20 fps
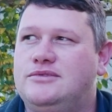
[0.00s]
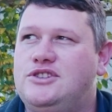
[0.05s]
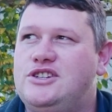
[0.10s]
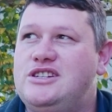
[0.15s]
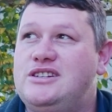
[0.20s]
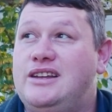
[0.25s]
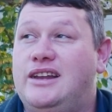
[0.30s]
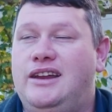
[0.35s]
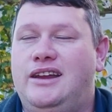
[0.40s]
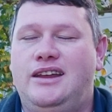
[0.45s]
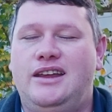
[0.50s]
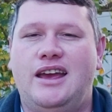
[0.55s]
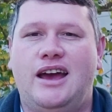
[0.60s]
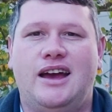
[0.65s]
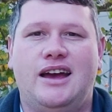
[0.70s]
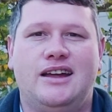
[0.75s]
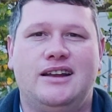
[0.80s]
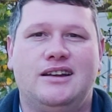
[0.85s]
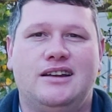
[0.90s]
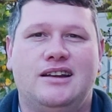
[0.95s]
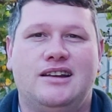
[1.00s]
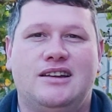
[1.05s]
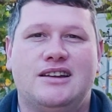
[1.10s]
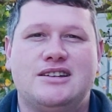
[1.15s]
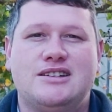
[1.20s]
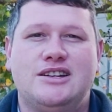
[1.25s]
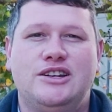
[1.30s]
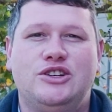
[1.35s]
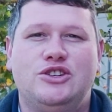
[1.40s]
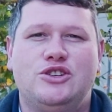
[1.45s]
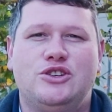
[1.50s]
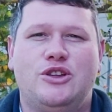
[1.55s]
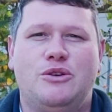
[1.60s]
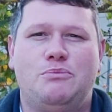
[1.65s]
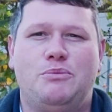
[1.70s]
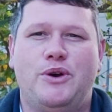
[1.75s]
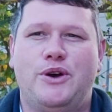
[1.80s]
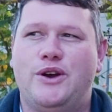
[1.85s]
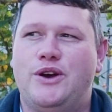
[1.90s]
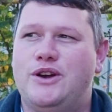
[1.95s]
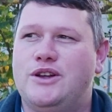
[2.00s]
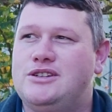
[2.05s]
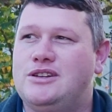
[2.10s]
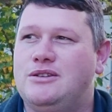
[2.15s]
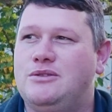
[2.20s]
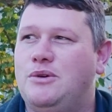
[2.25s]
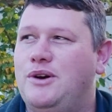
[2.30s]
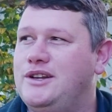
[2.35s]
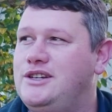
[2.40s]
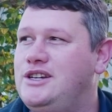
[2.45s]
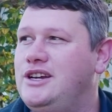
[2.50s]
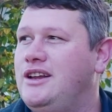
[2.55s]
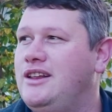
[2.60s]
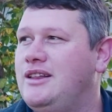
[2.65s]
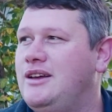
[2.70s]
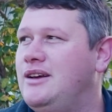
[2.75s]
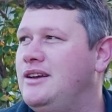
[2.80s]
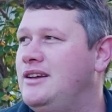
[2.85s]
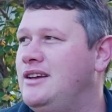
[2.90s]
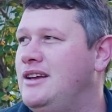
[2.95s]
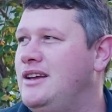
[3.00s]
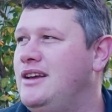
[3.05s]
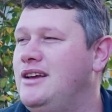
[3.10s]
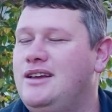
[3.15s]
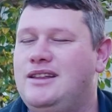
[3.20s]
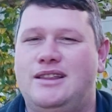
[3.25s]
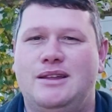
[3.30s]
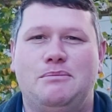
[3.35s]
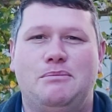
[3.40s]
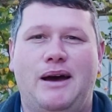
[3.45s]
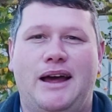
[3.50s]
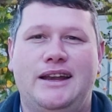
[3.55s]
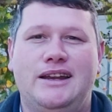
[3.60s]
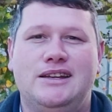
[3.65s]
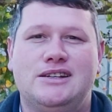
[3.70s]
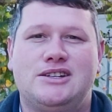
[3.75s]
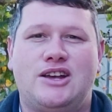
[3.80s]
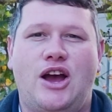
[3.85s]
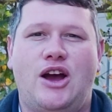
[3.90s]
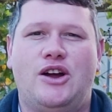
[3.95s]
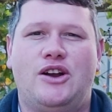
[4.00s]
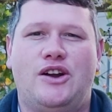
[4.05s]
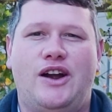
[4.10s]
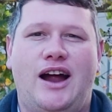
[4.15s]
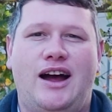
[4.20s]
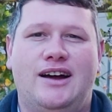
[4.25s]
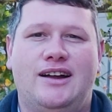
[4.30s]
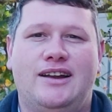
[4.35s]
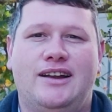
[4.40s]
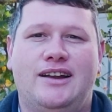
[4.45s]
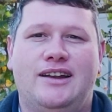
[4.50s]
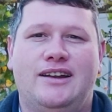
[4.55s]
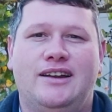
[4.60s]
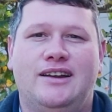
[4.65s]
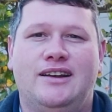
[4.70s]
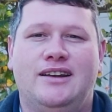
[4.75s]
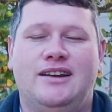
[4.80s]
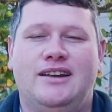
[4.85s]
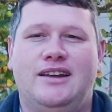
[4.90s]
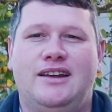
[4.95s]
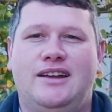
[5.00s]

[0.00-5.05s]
just sitting here and listening to the birds and watching the bunnies go around and